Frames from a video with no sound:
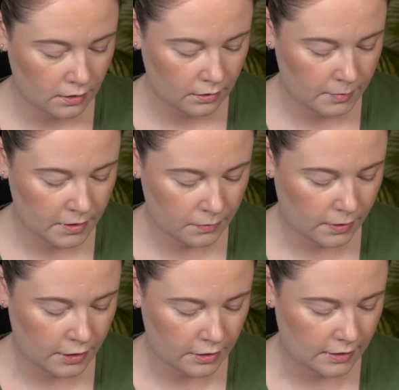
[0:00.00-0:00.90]
let me
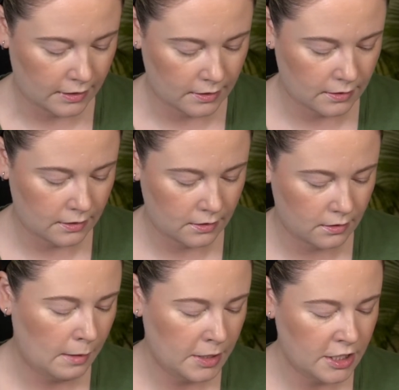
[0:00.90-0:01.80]
swatch this.
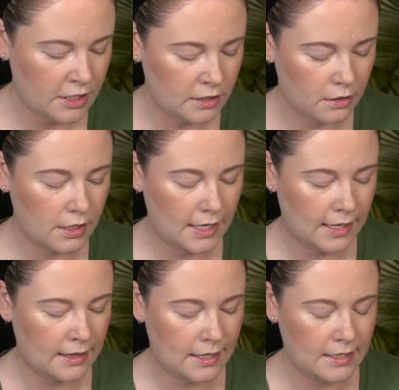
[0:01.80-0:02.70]
I mean, just looking
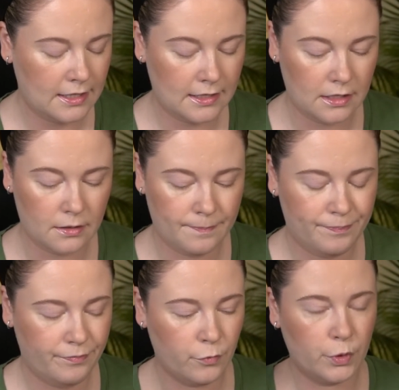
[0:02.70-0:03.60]
at this, this is
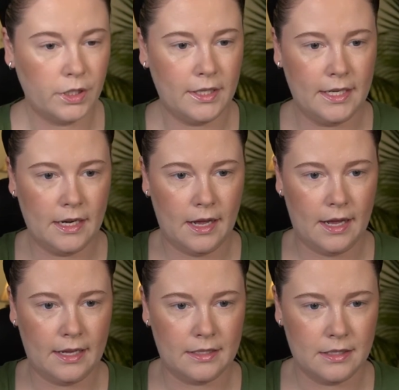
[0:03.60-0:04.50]
really
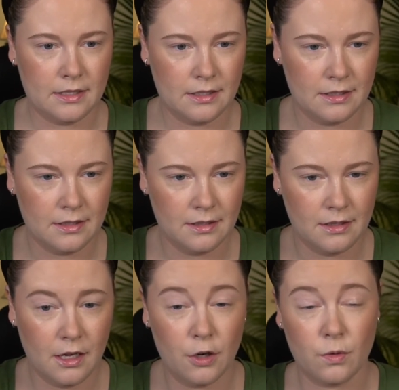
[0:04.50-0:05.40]
not
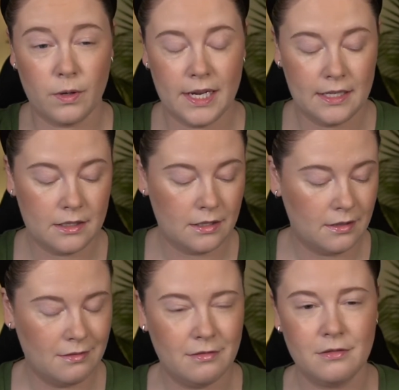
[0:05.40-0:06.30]
a great
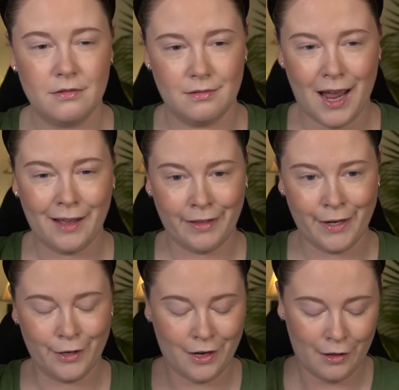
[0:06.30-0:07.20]

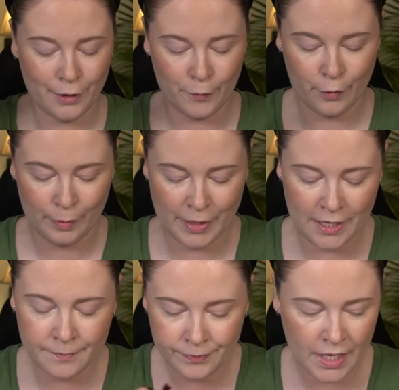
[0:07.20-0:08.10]
highlighter color for
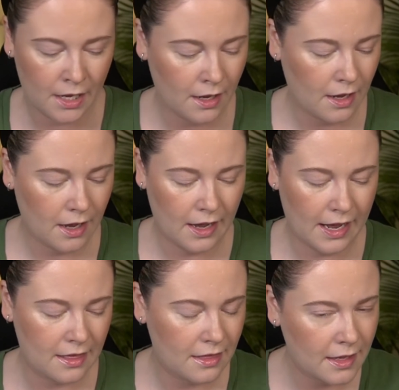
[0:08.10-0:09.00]
me. Uh,
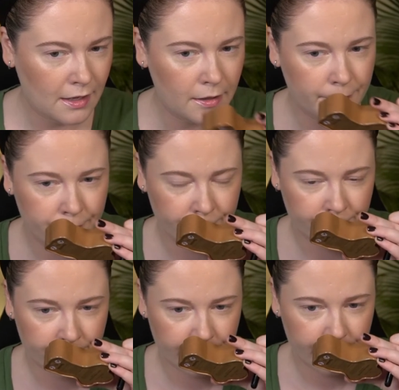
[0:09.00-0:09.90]
I think
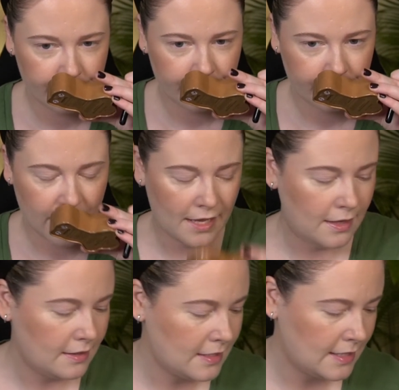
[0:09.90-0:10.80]
I
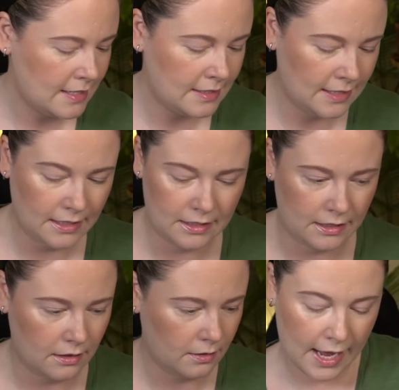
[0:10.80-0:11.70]
think this is
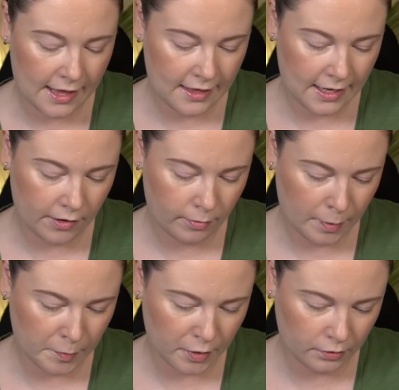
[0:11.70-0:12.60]
scented. I think I
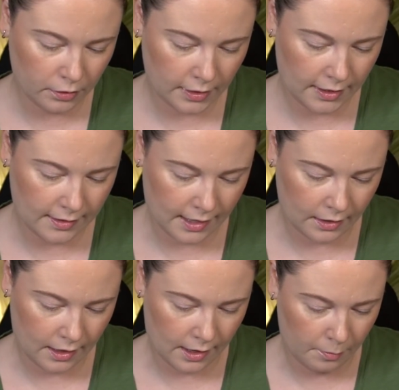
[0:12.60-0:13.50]
remember looking
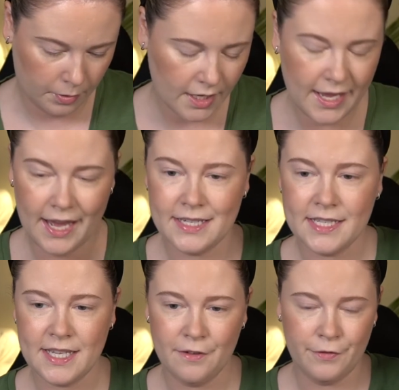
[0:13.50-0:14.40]
that up. Yeah, it
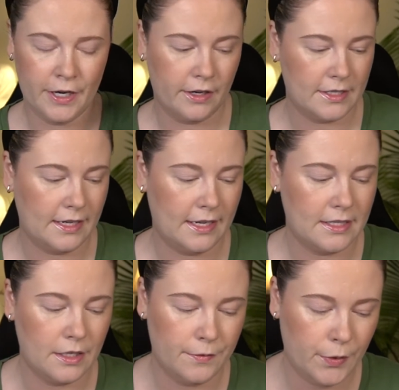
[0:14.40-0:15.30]
does have fragrance in
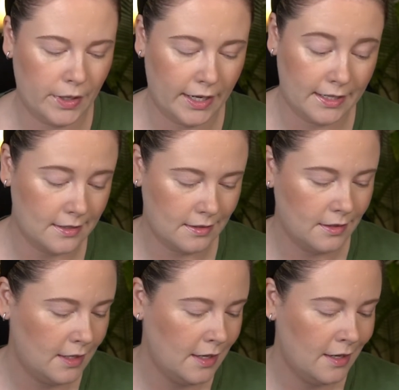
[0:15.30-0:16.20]
it. So if you are against
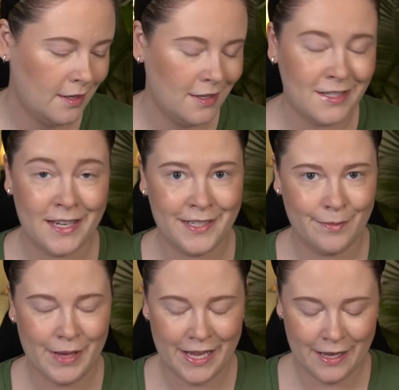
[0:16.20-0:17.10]
scented
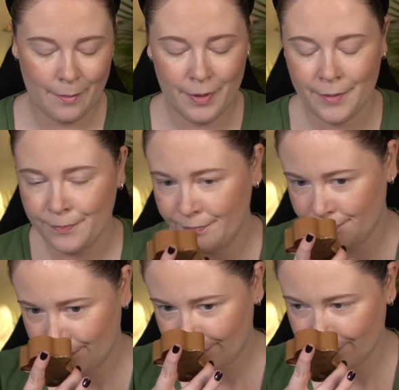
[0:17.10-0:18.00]
makeup,
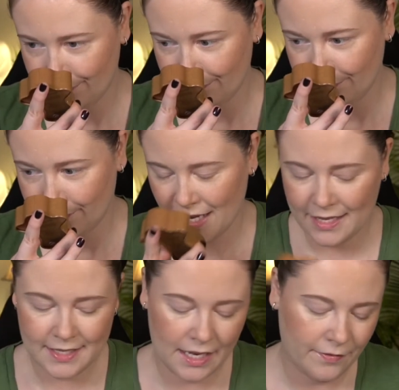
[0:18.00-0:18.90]
it
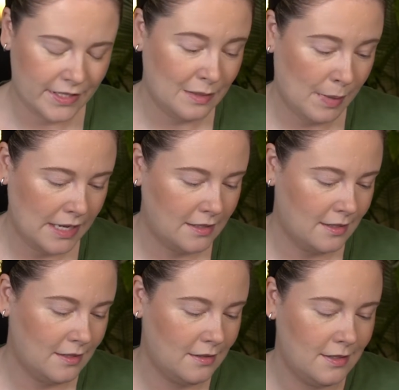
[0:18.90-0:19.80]
has kind of a
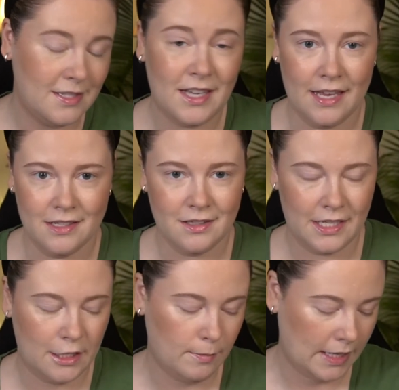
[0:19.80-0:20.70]
spiced scent
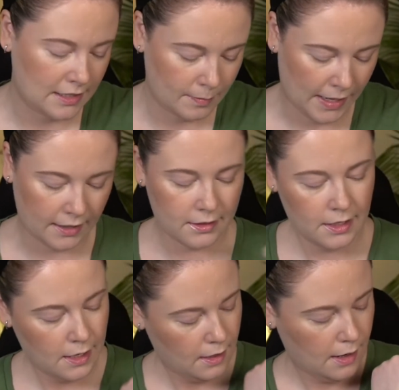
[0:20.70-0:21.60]
like you might expect.
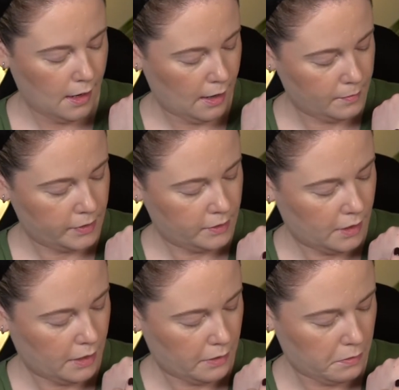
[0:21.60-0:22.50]
Um,
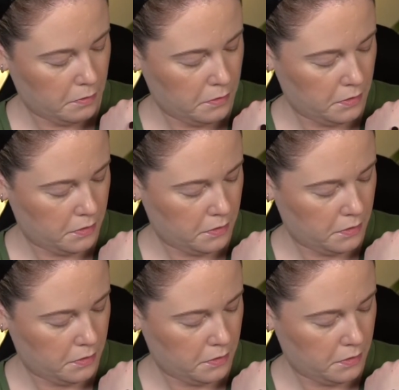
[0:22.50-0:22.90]
so